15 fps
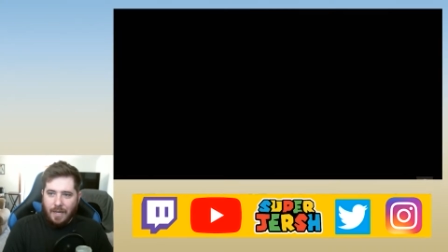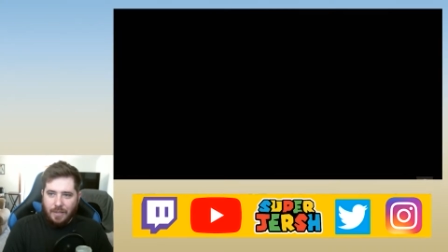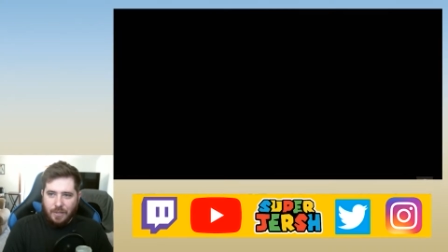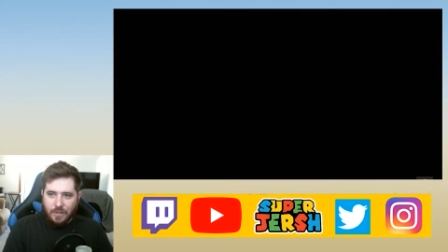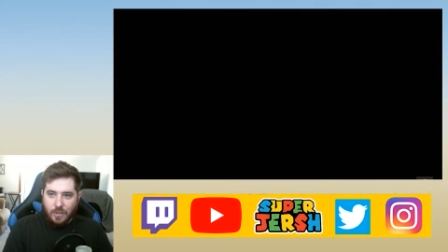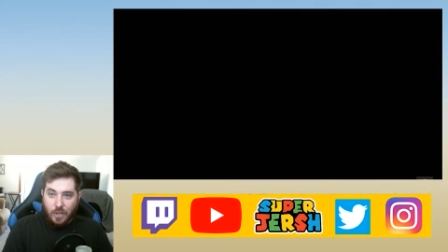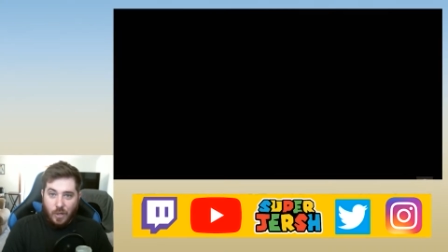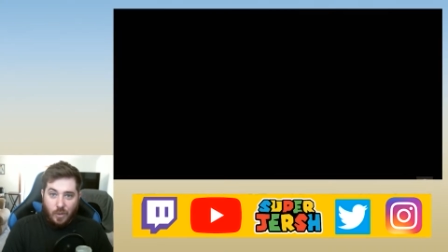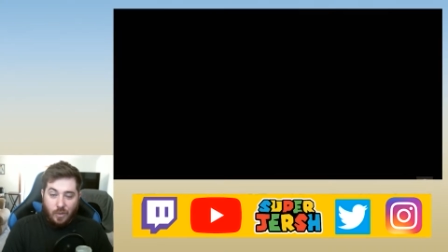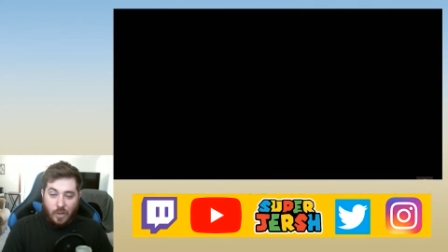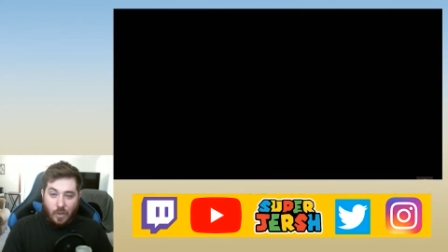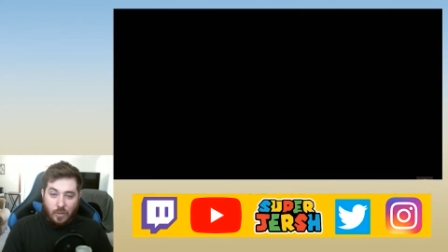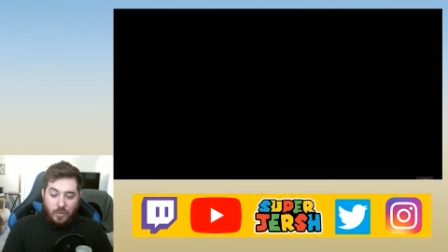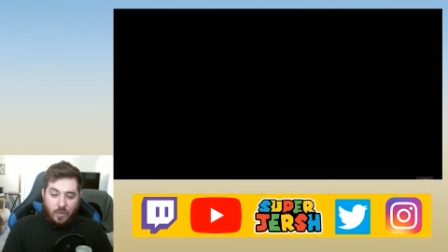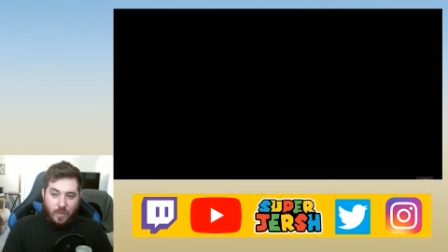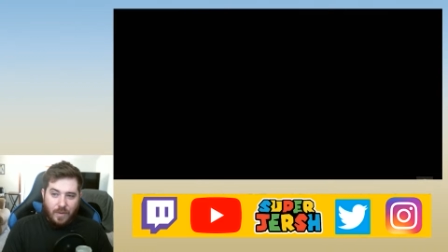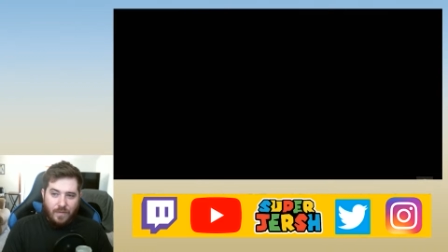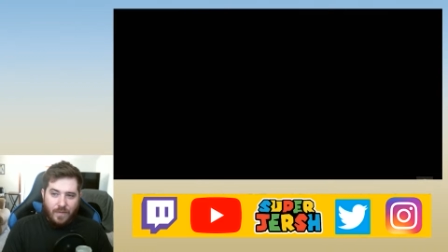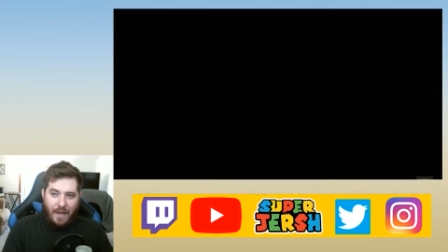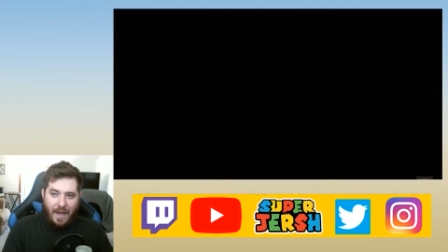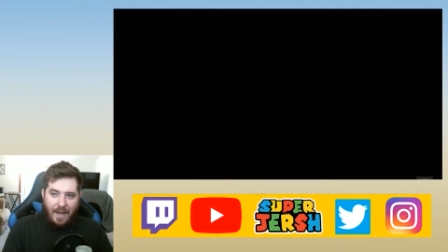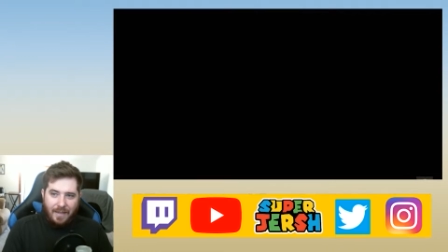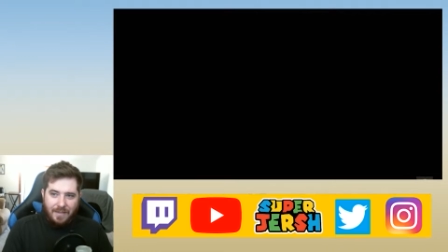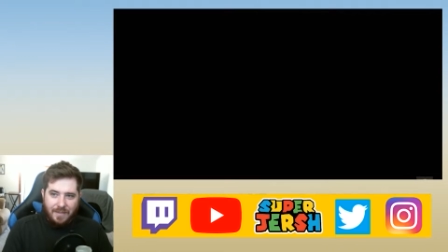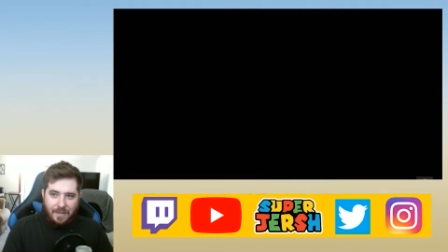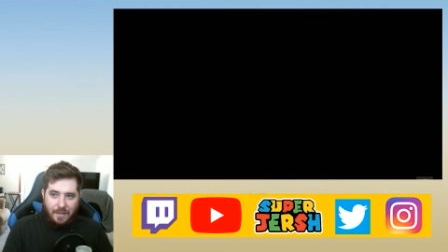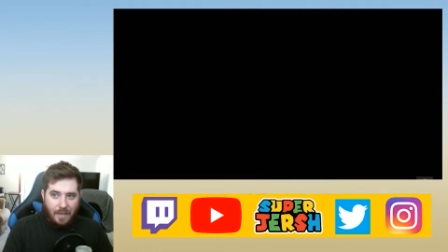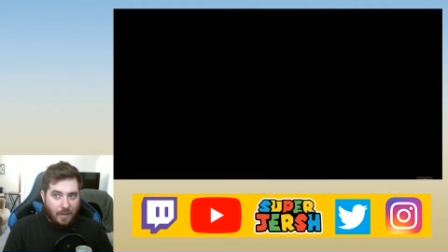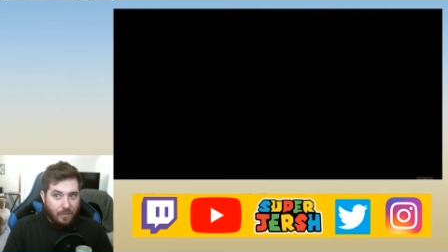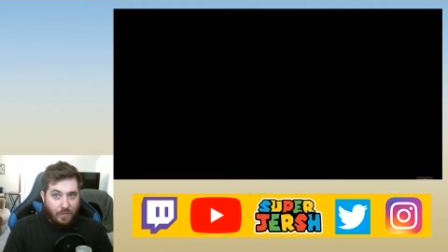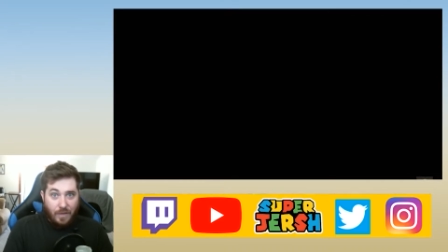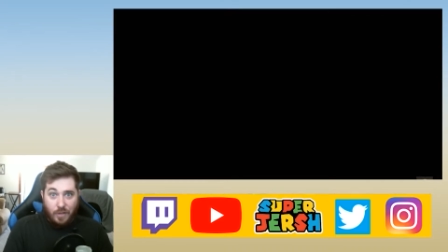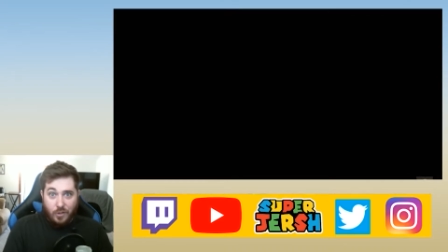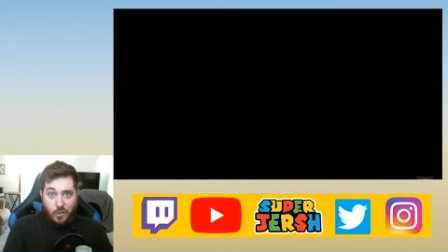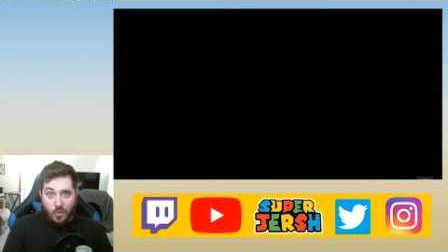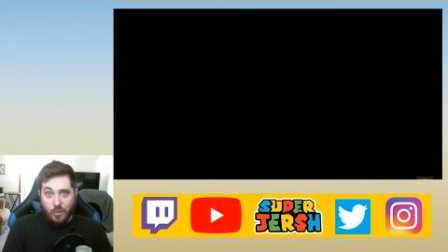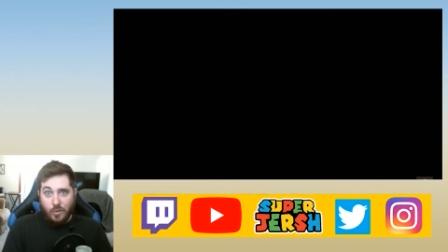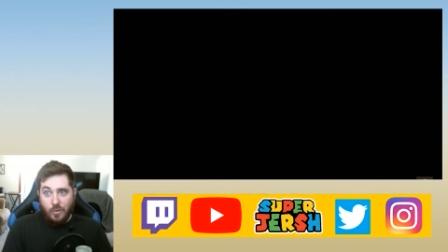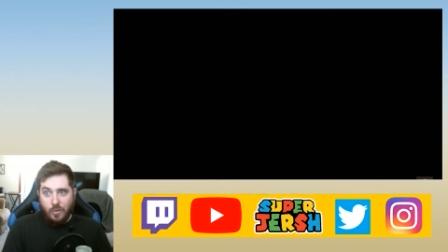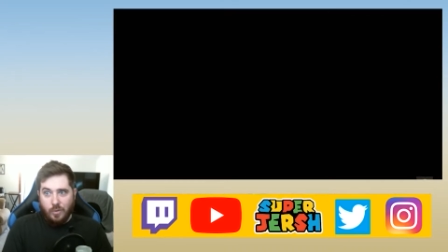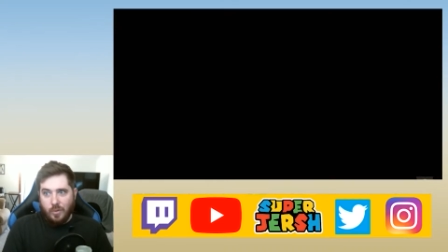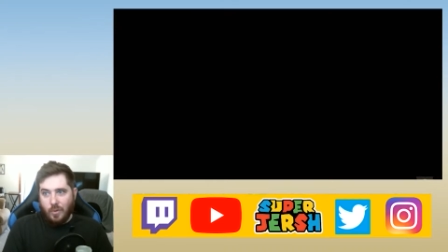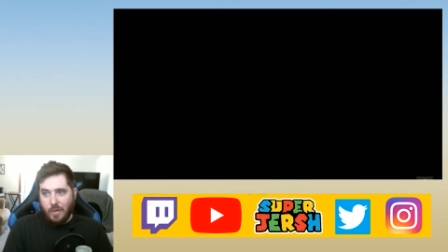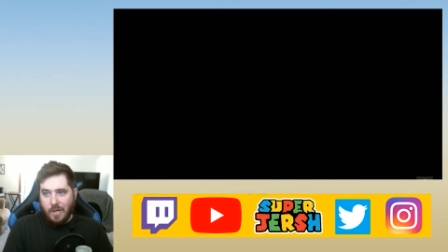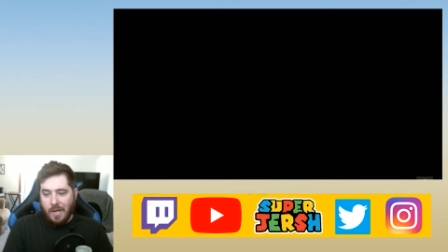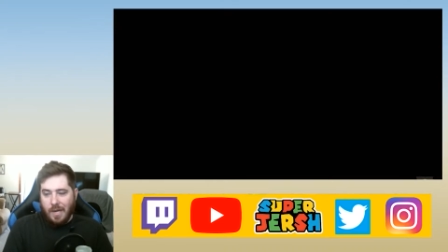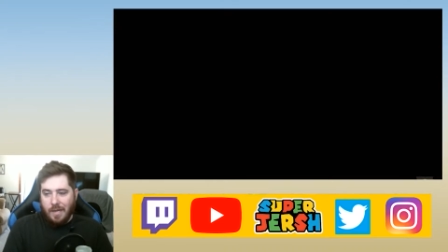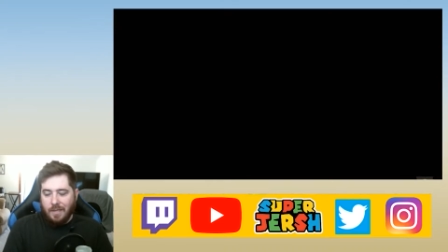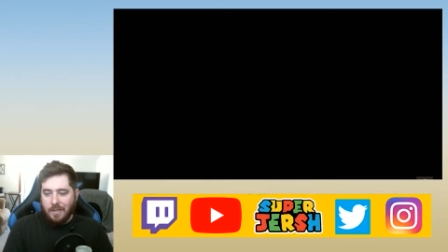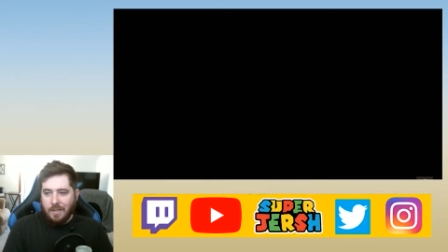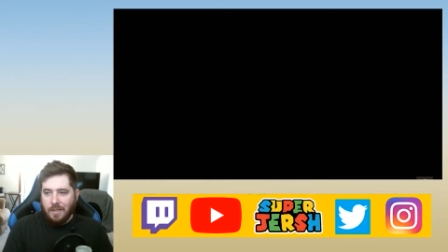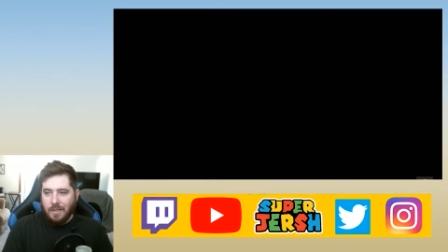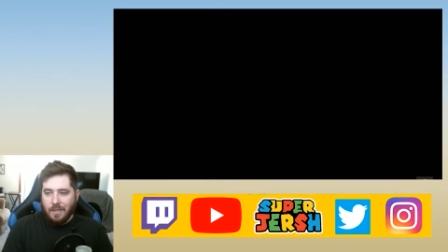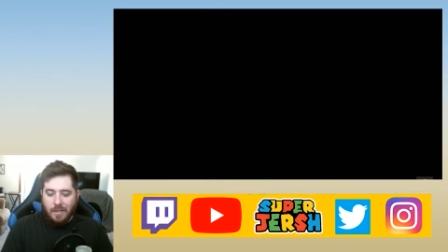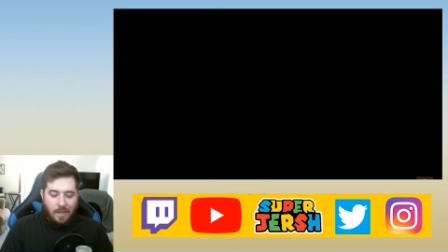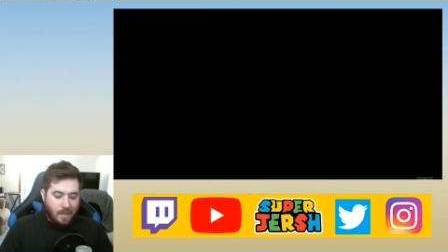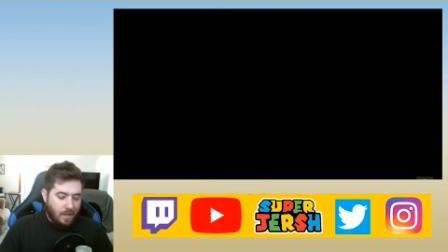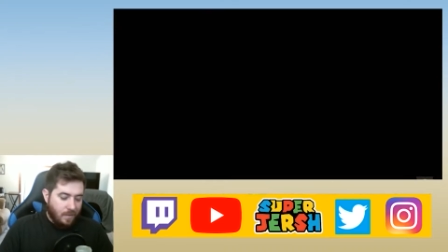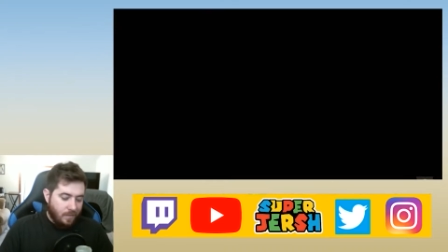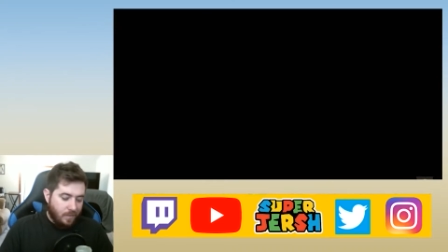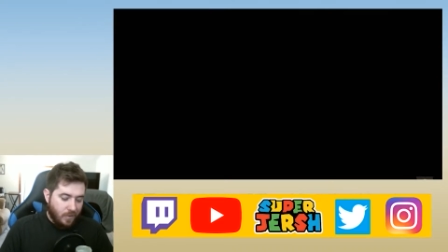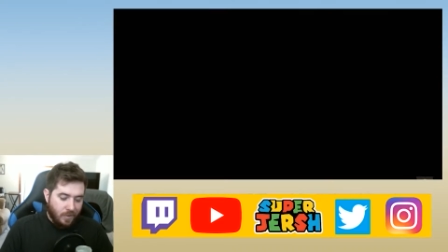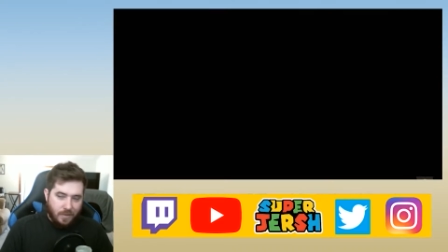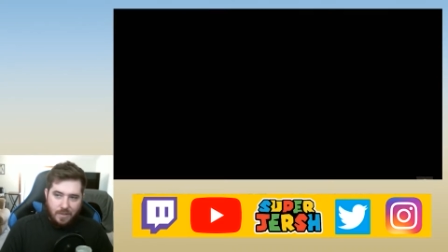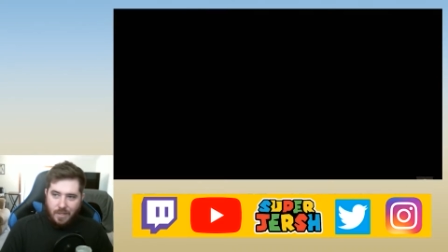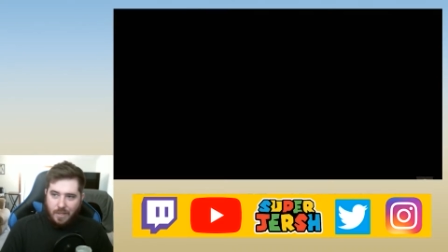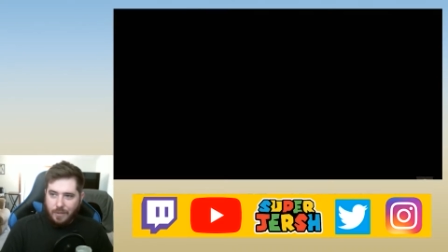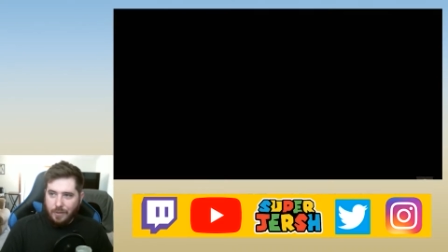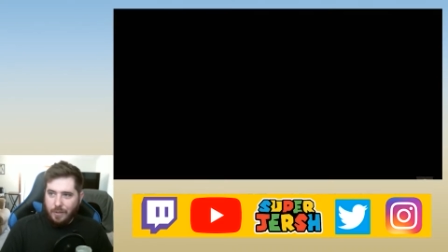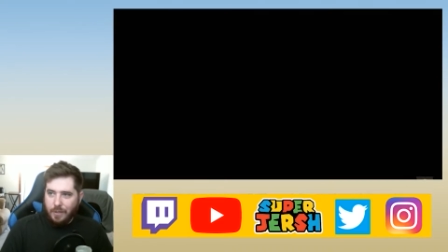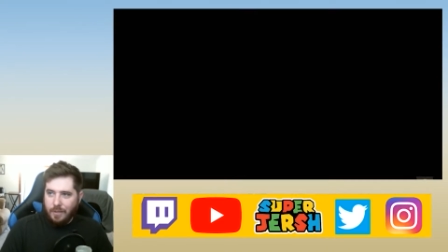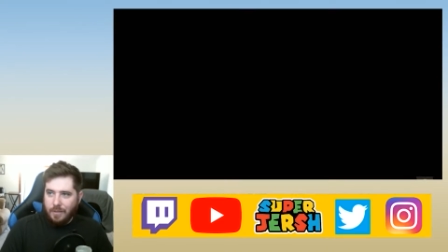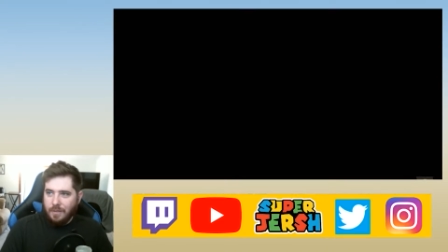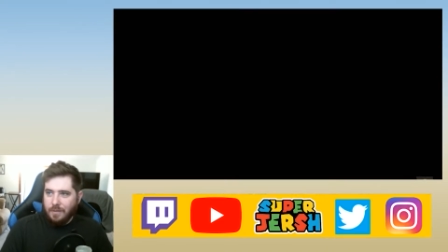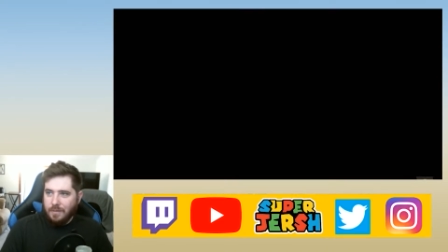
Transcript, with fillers: I just know those three facts, if they're true or not. Um, so let's take a look.